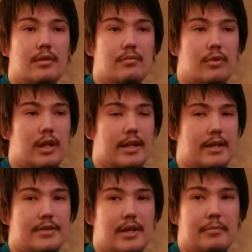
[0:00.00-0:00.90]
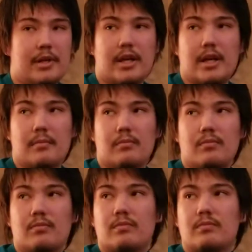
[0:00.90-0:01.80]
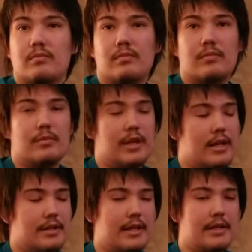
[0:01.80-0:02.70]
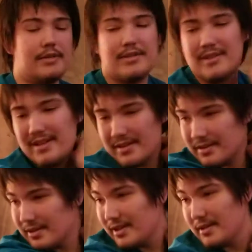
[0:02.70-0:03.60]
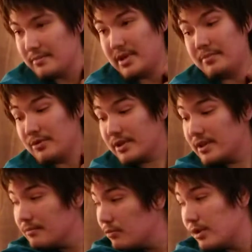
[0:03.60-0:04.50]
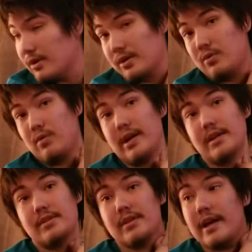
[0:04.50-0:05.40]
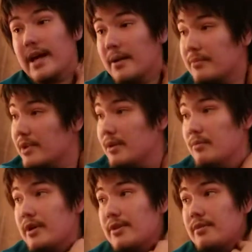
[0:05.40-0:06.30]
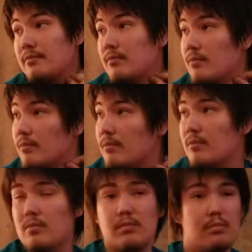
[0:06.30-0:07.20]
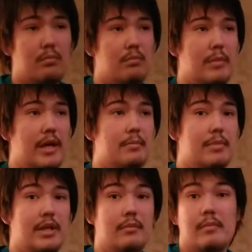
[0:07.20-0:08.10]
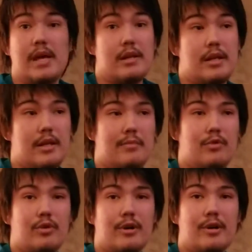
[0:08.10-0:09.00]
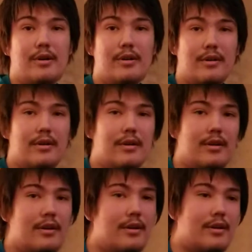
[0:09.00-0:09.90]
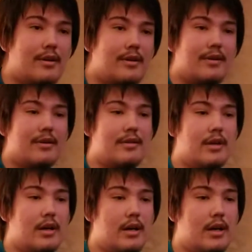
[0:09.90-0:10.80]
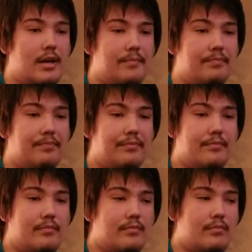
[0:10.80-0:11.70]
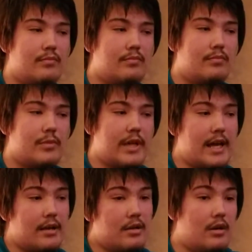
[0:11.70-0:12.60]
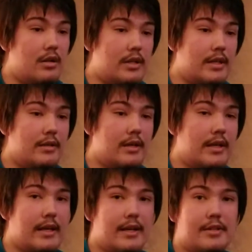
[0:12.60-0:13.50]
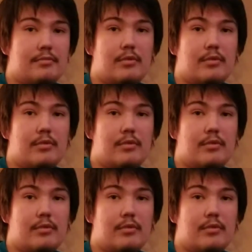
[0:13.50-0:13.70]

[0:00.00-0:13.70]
well, I guess that became, yeah, they people weren't quite happy with men being men anymore. uh Catcalling, I guess,